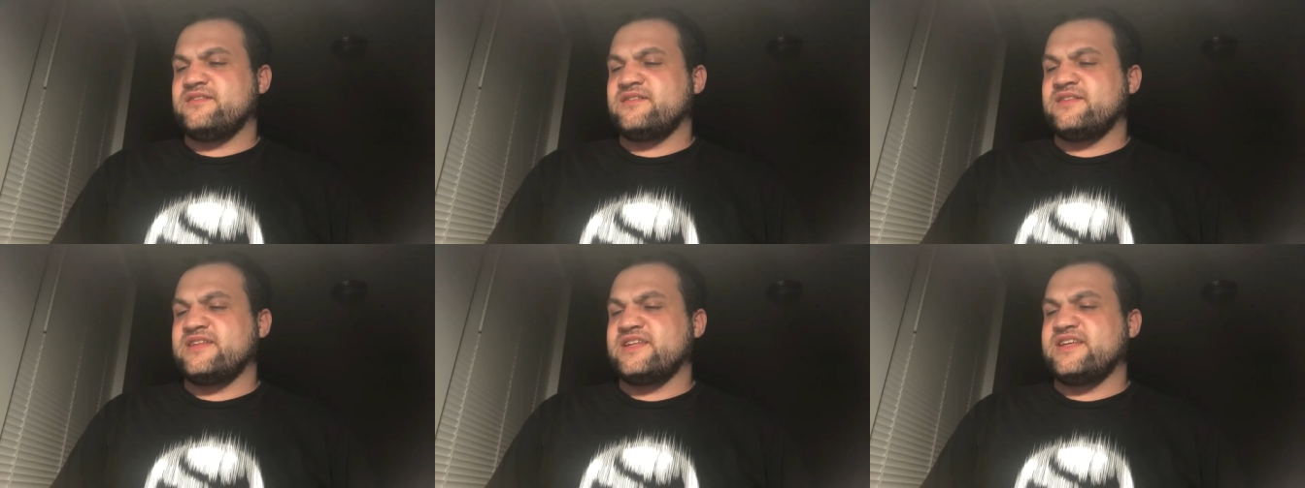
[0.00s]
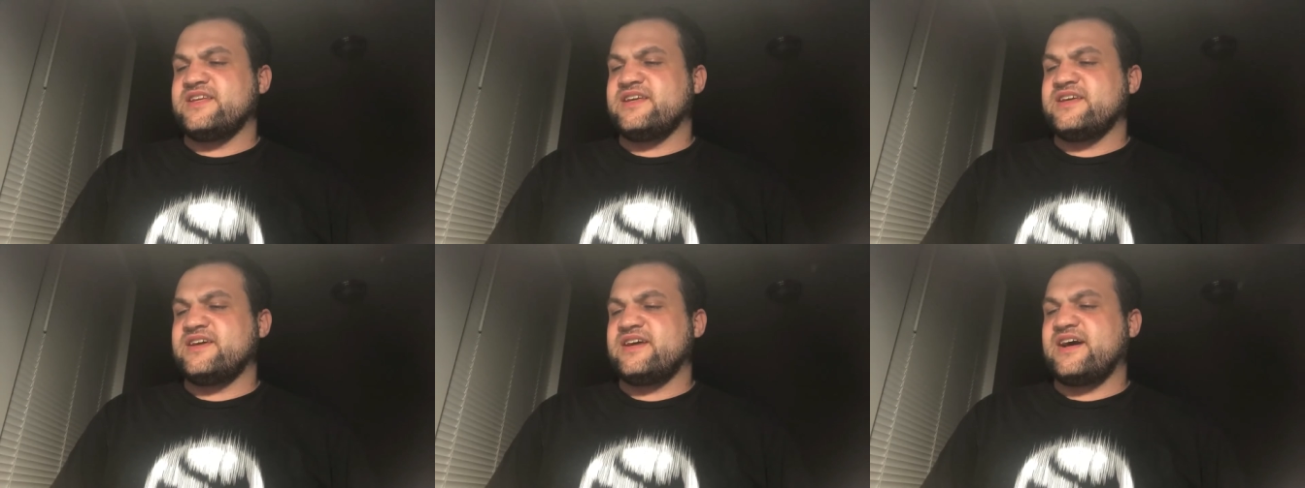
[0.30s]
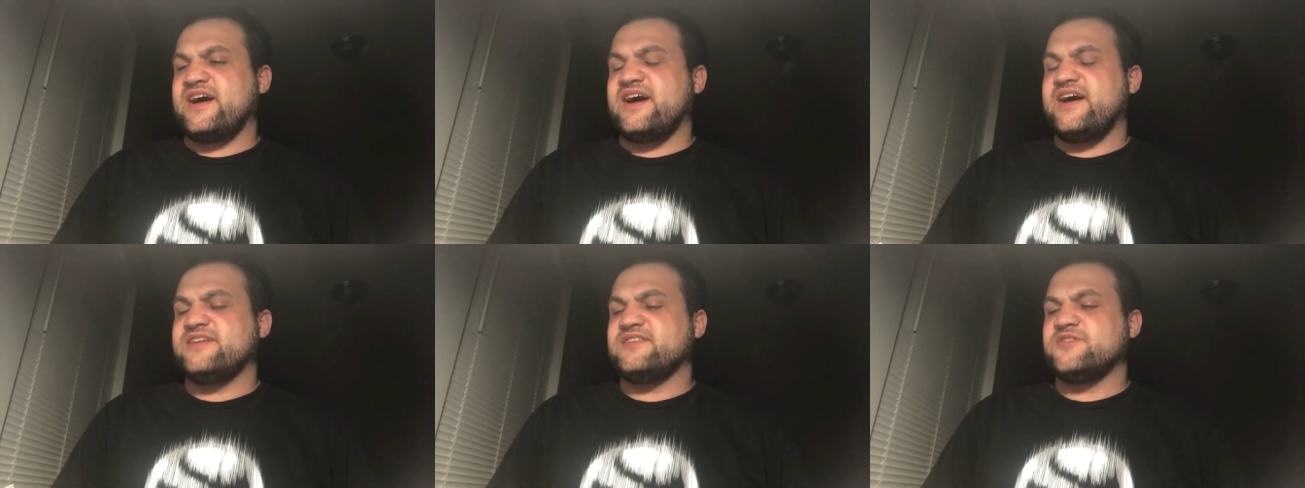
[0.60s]
the
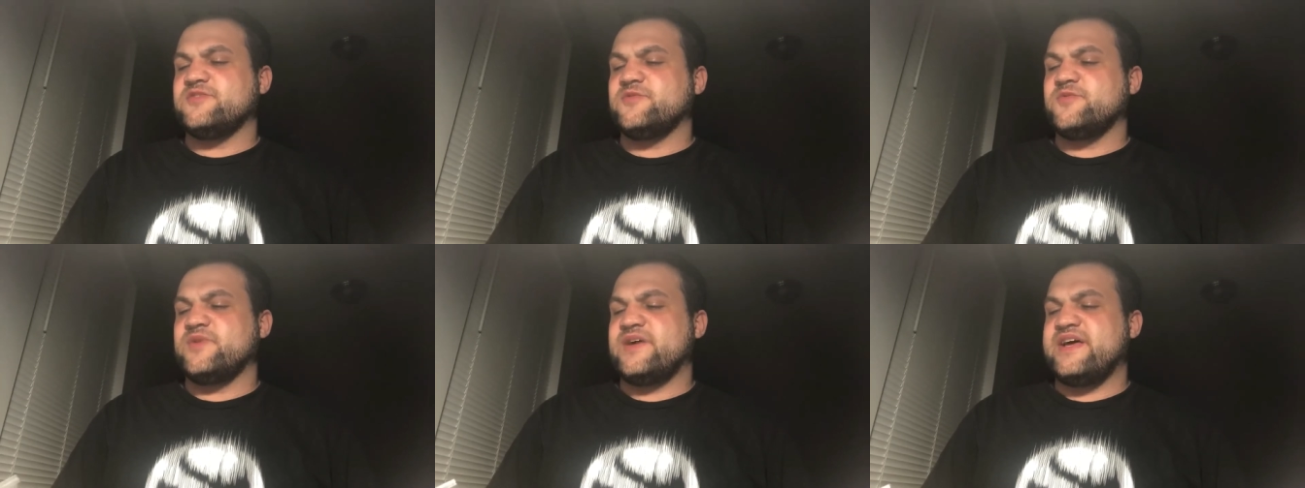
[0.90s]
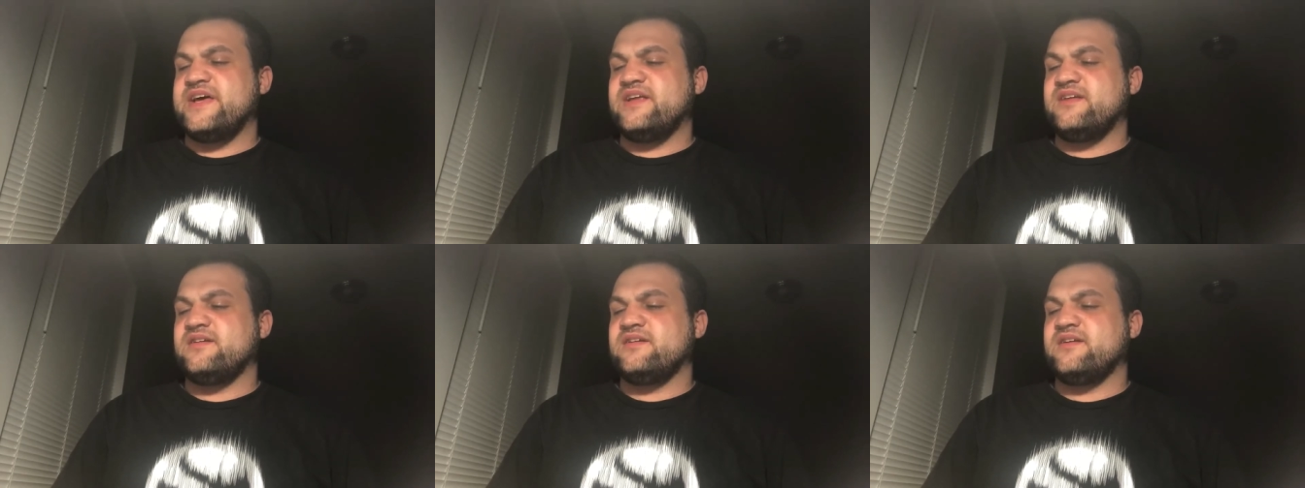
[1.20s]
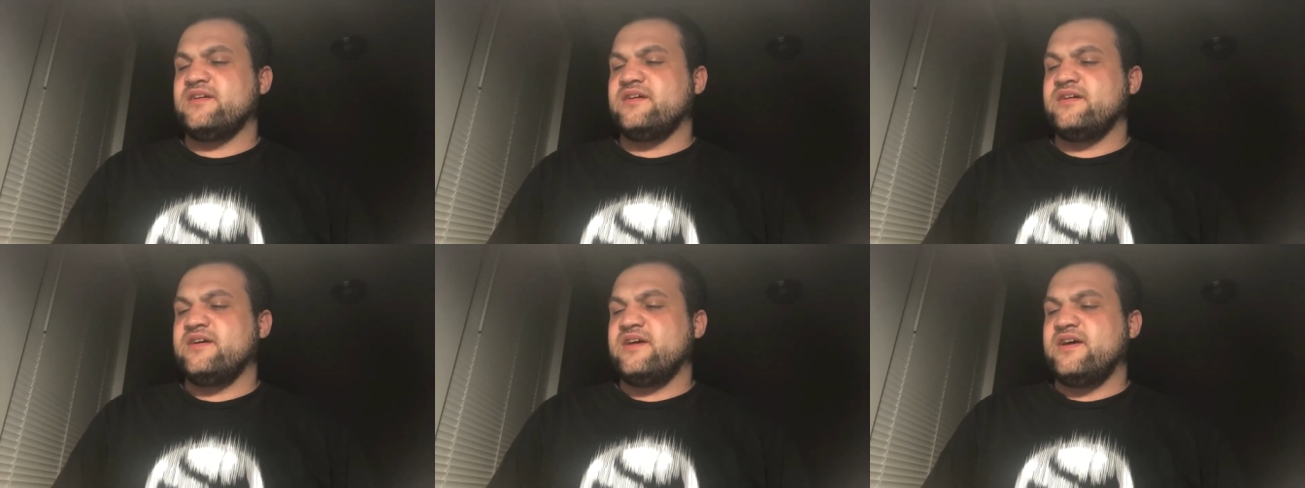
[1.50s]
Kylo
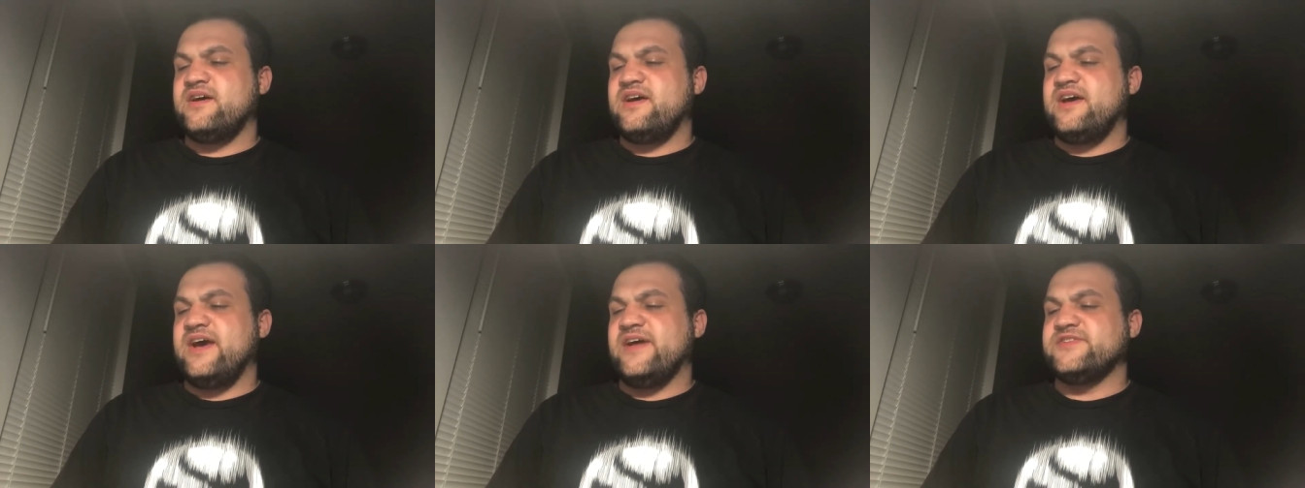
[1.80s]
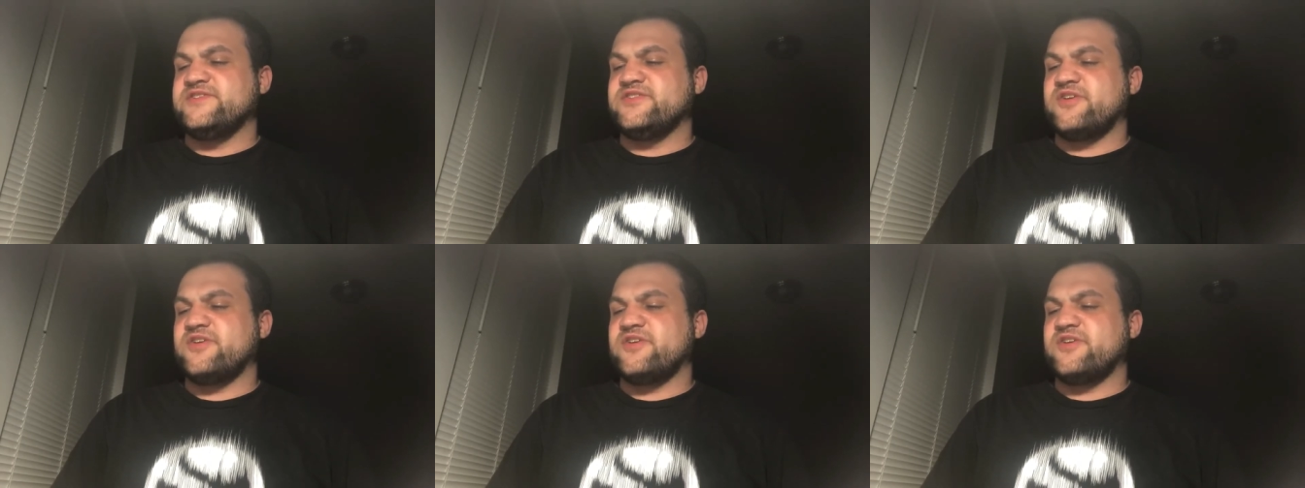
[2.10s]
Ren and